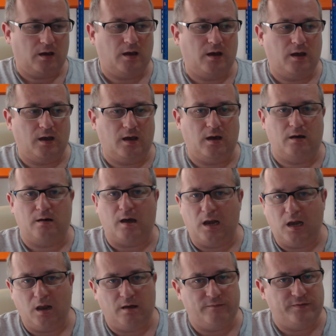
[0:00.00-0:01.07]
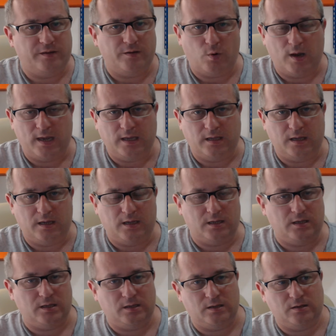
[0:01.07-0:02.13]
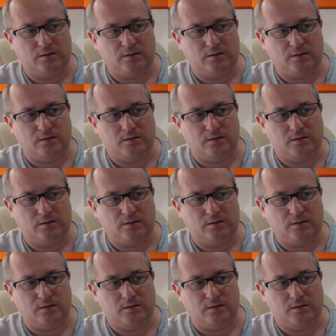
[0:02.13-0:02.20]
Uh, I love the way the